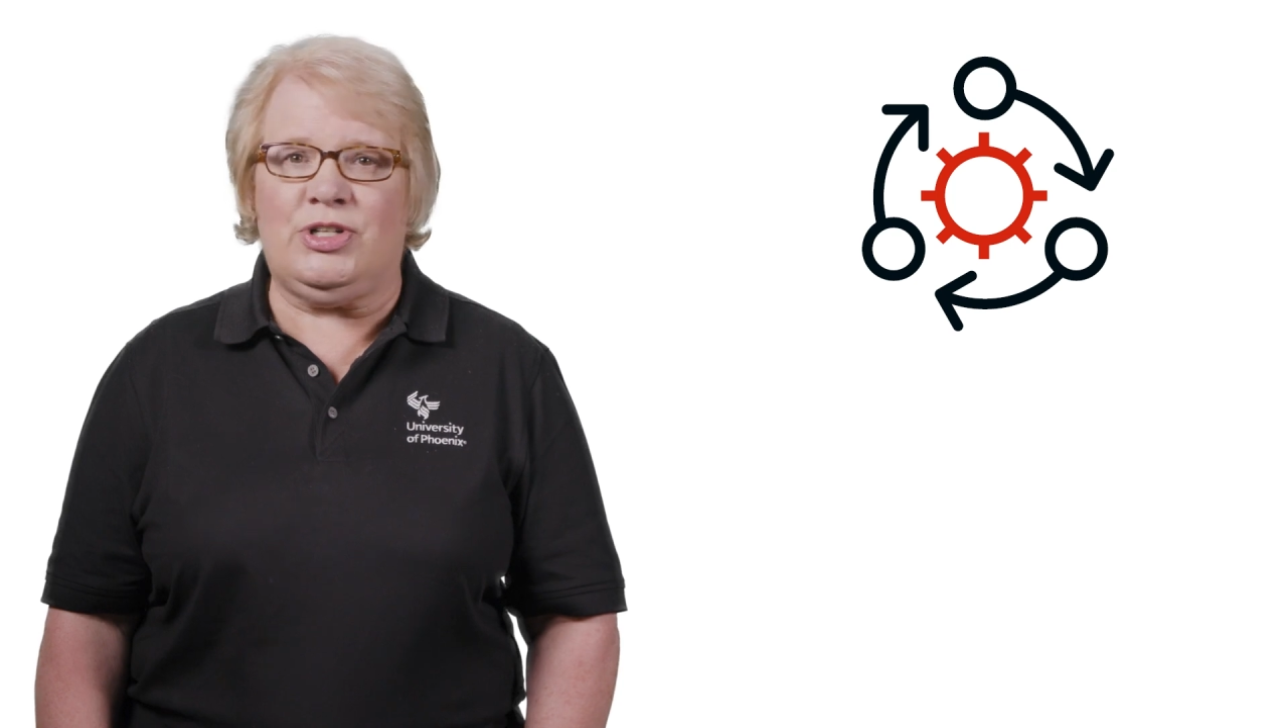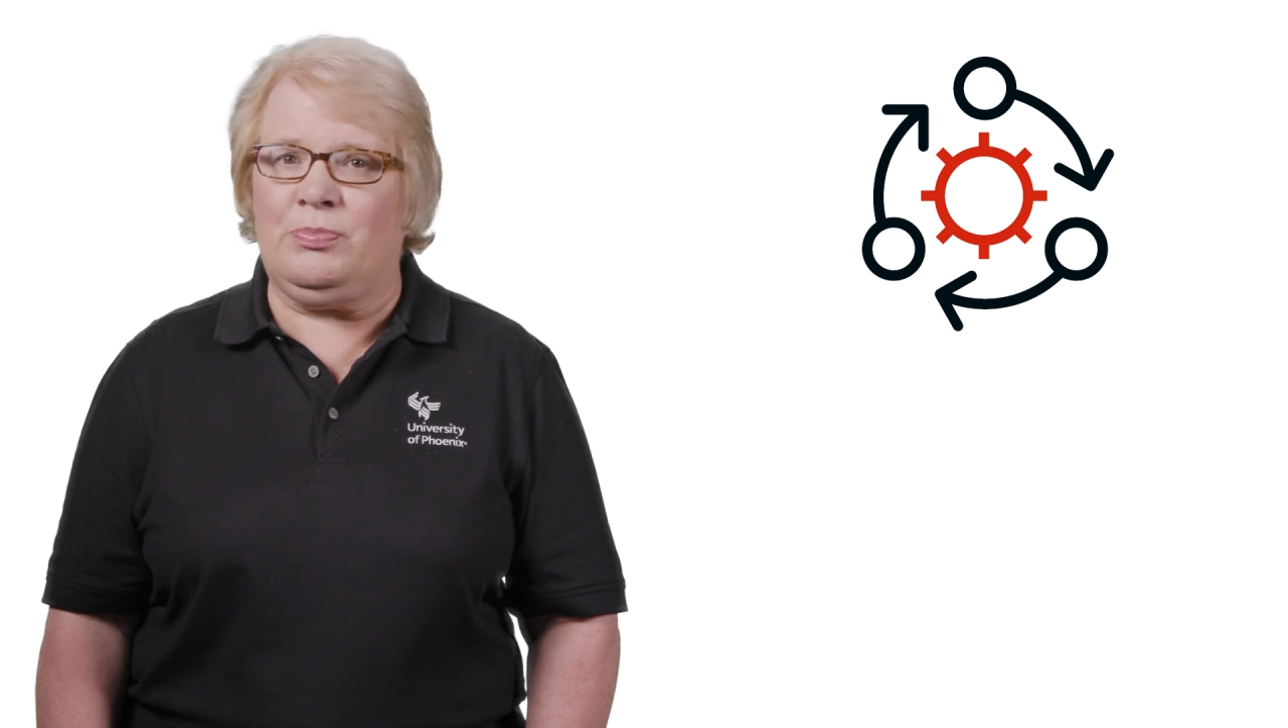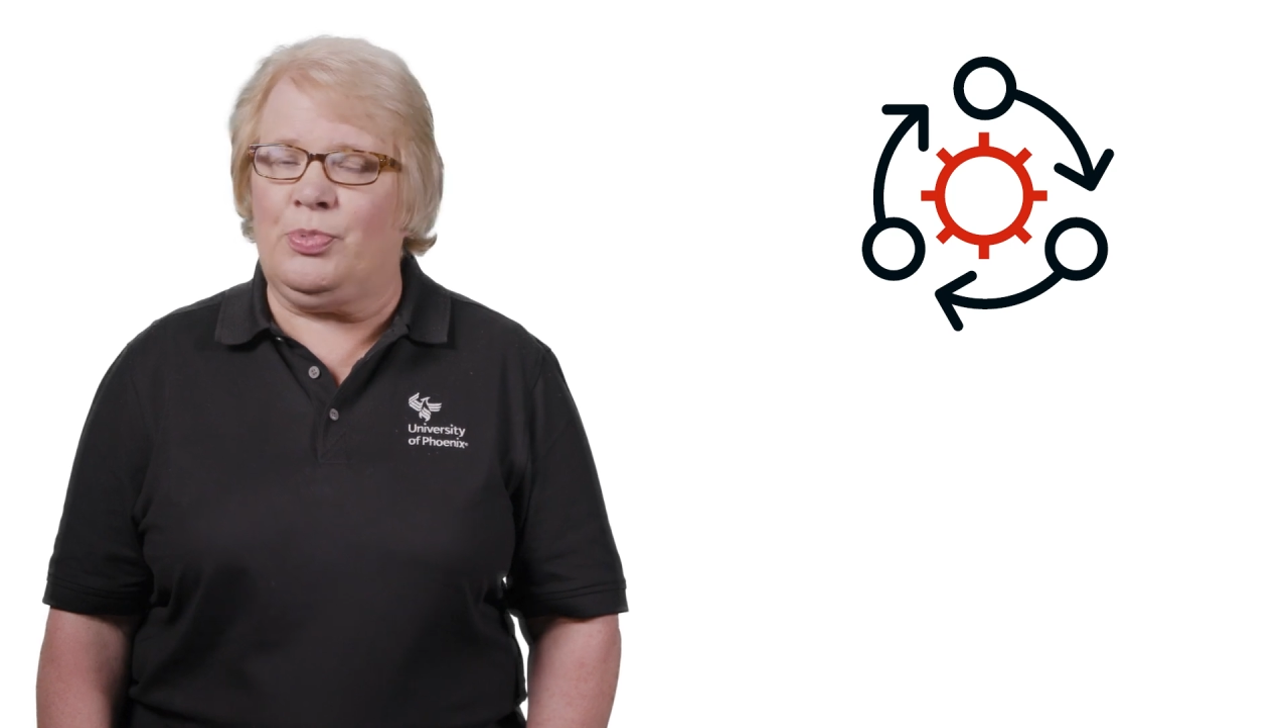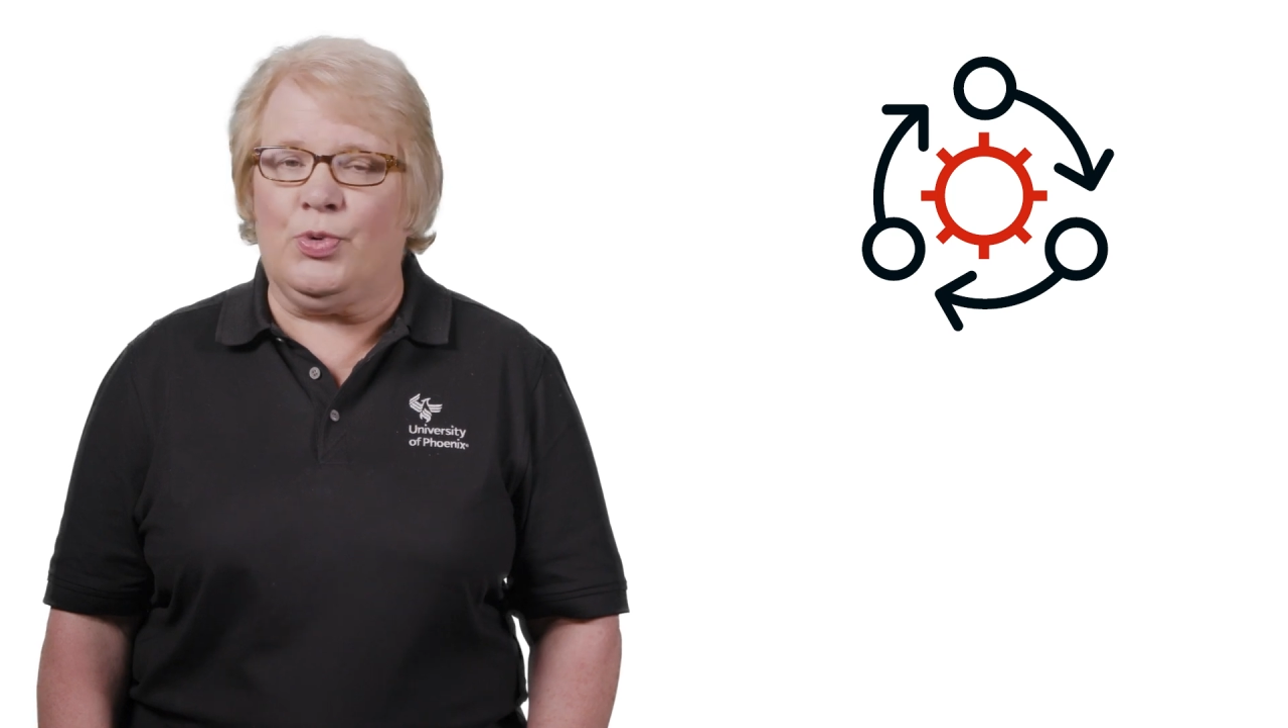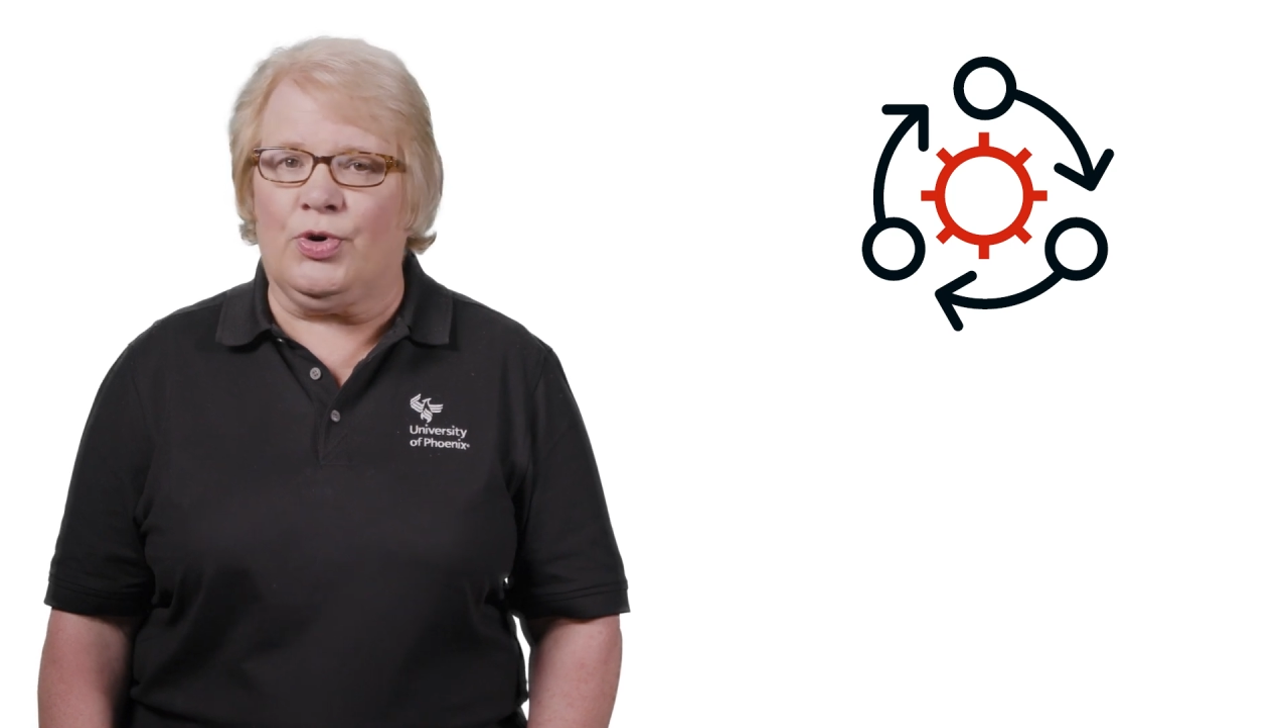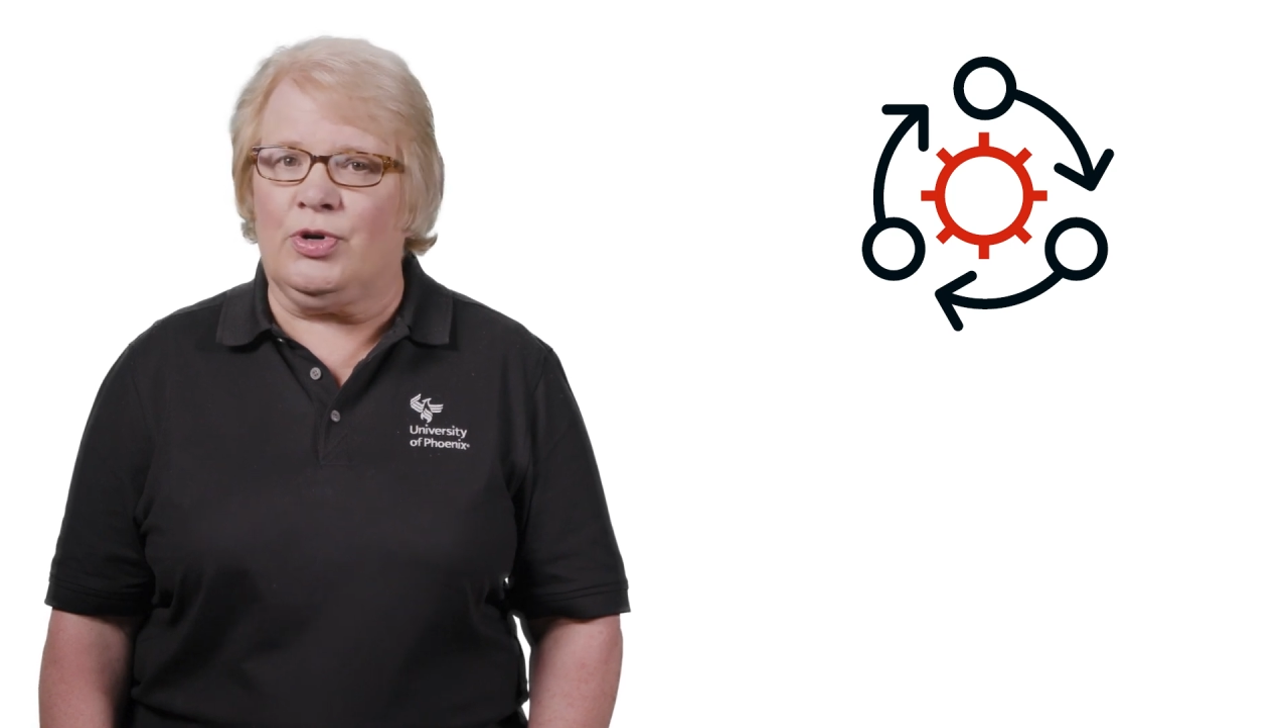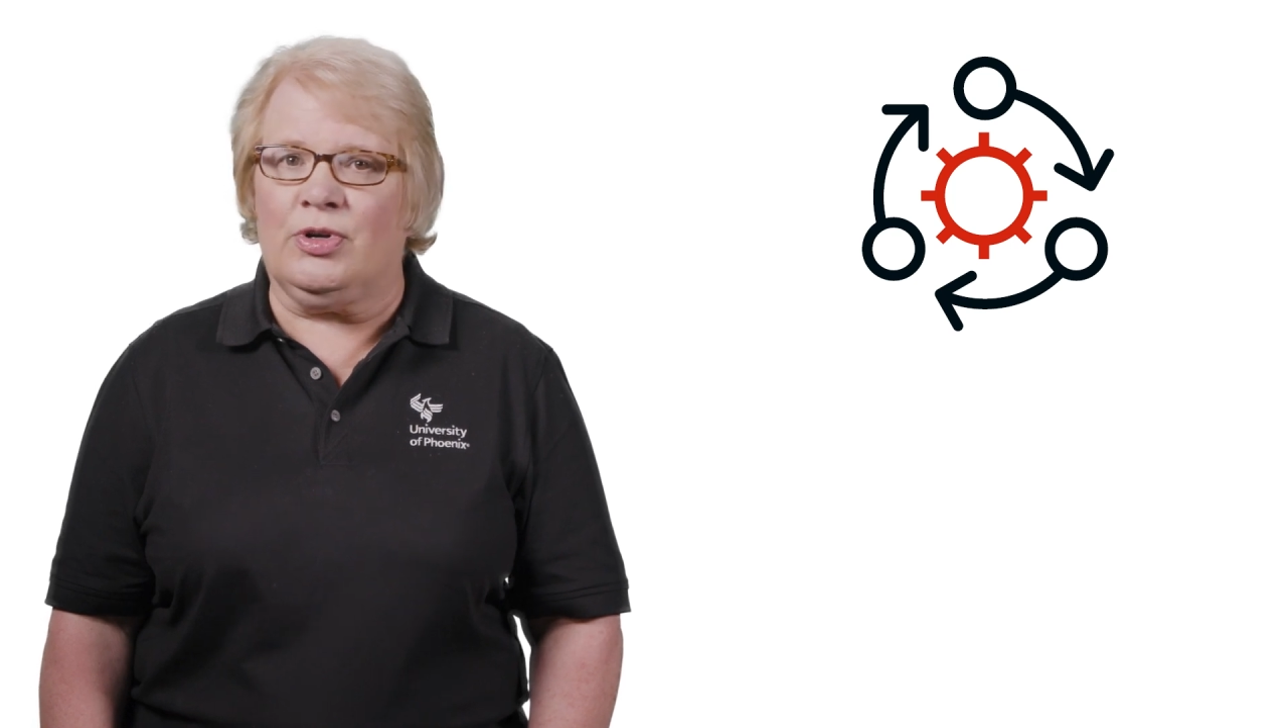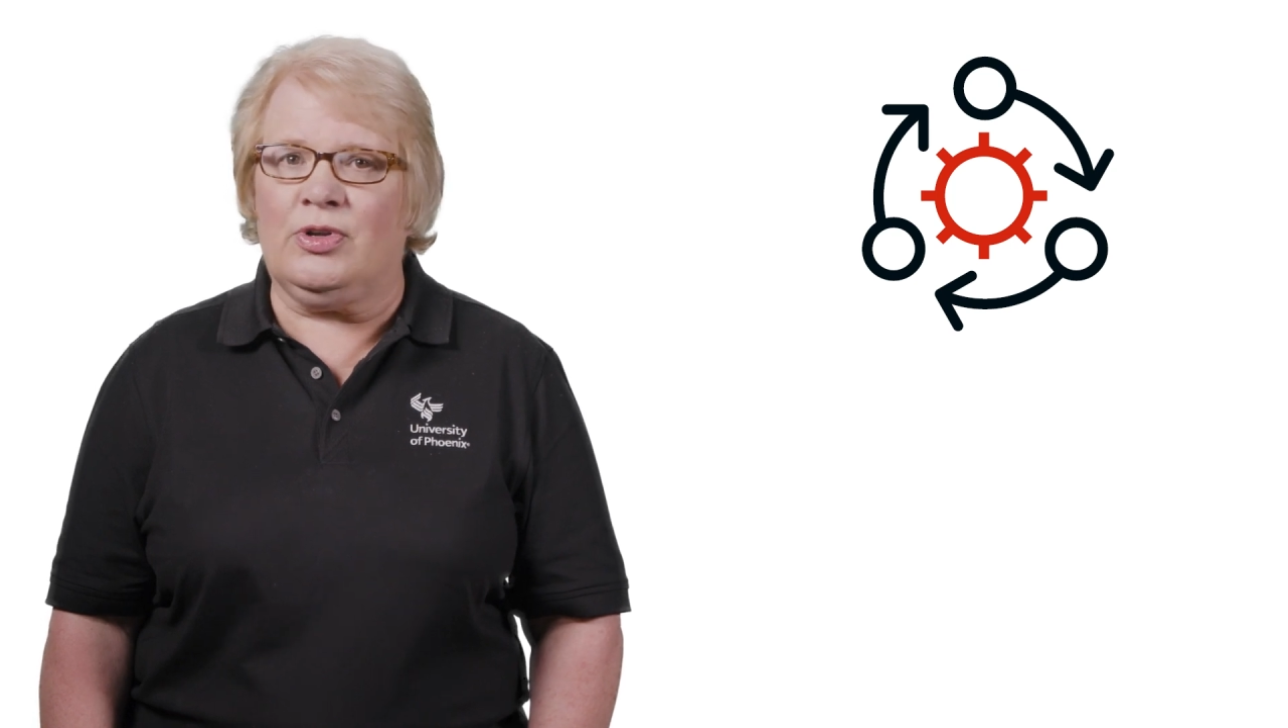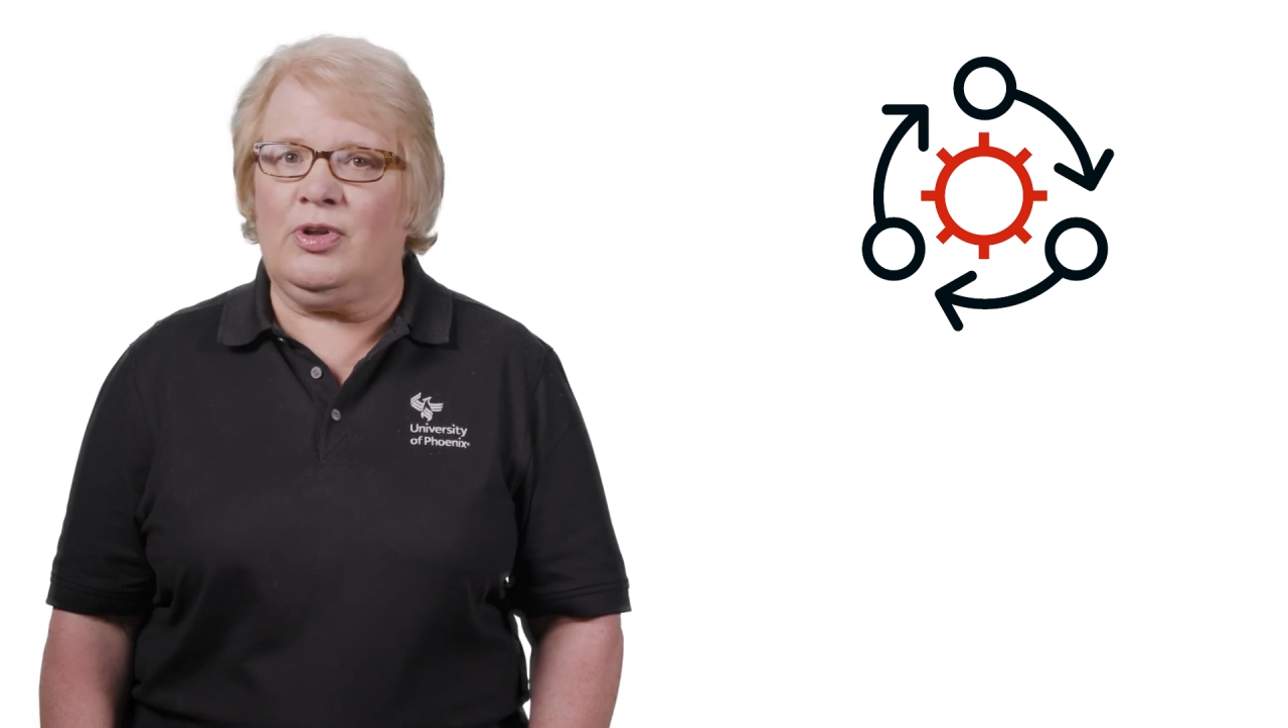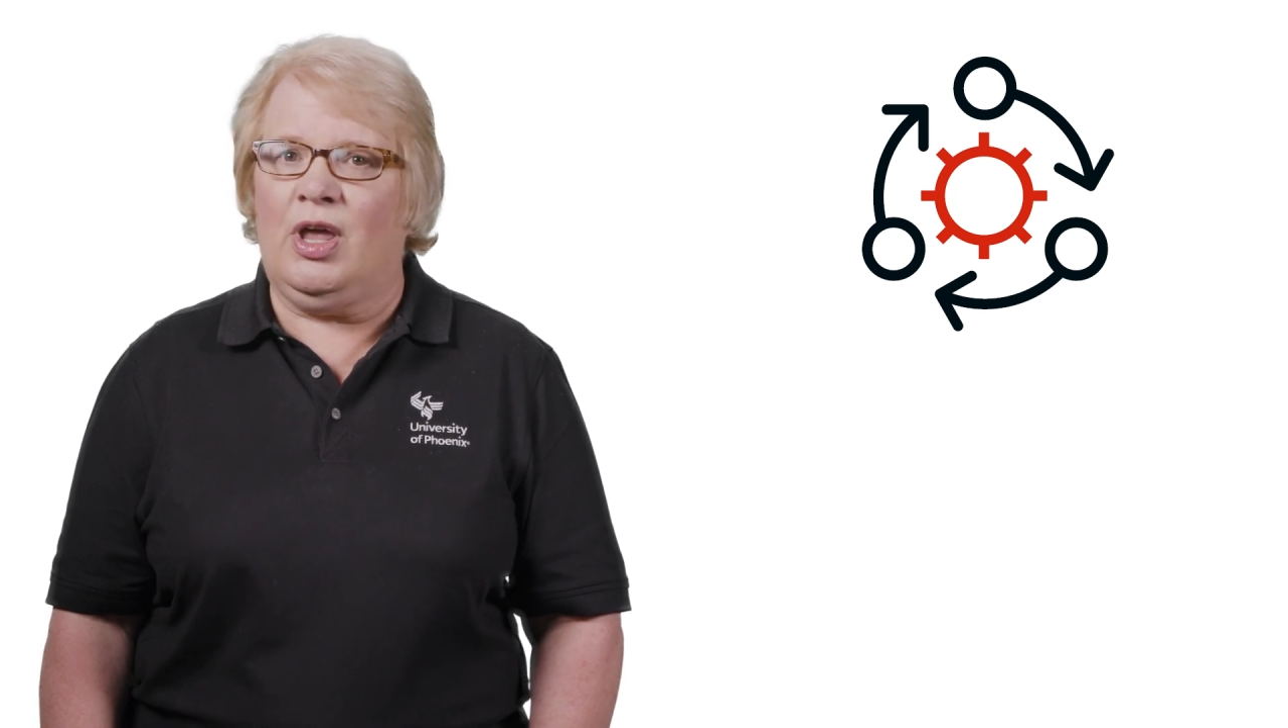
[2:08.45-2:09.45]

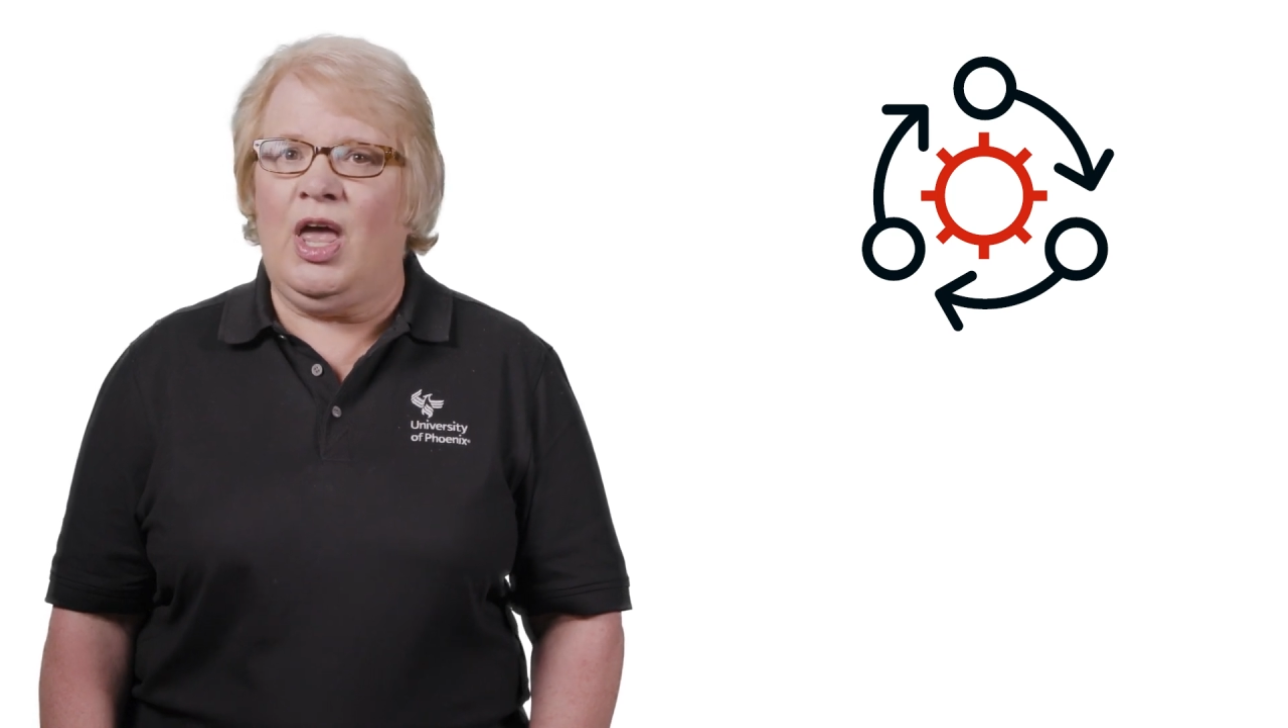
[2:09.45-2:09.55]
important